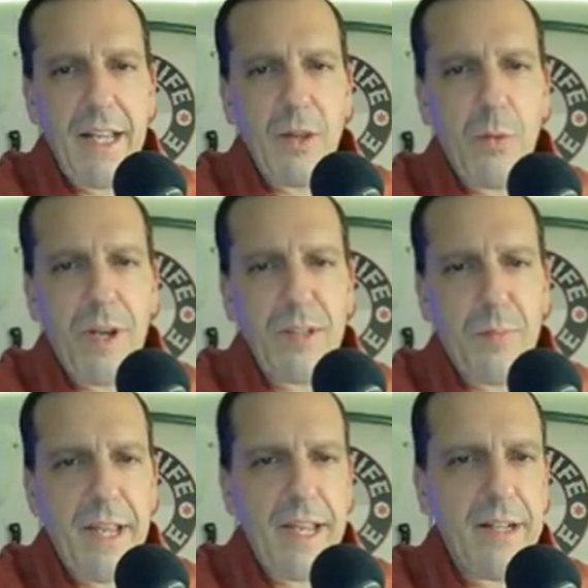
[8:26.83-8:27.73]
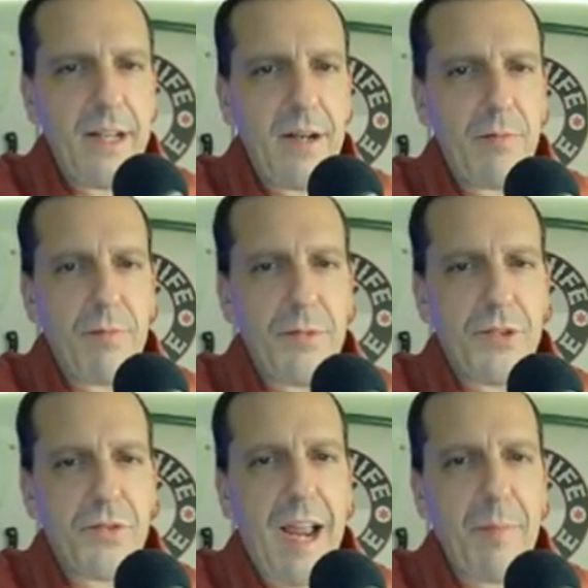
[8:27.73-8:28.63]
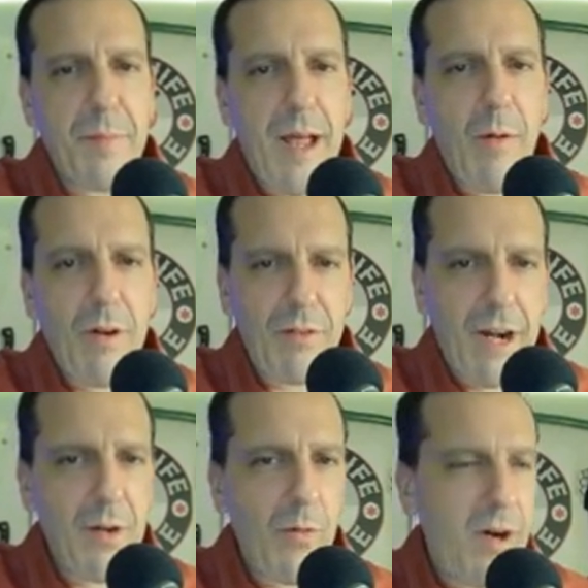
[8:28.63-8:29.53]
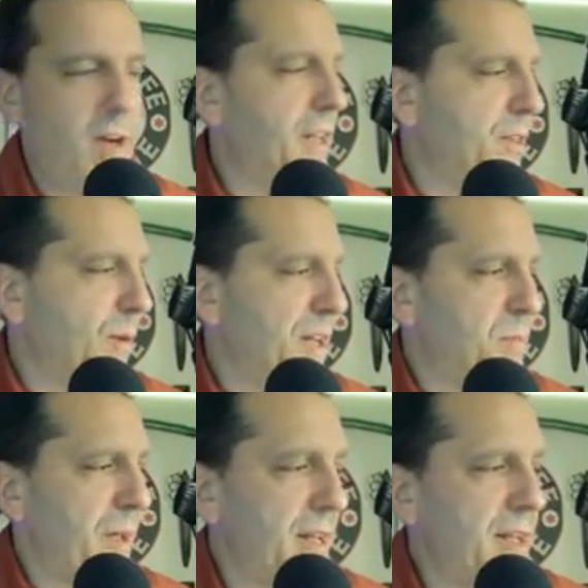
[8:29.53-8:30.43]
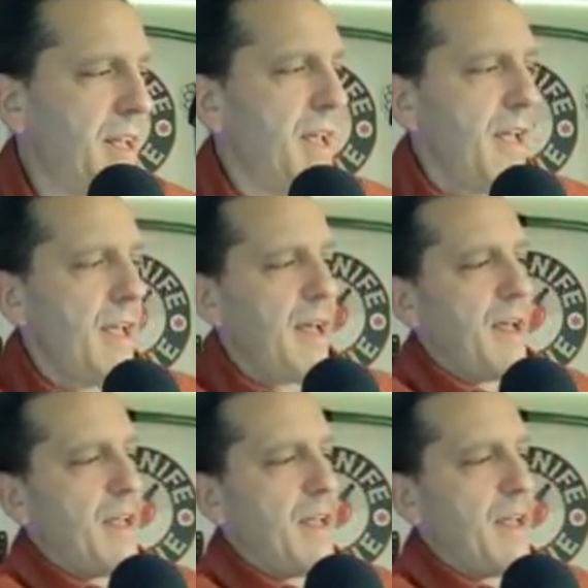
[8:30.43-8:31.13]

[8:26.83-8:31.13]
in the waistband uh, strap. However, I don't wear it in the waistband. Uh,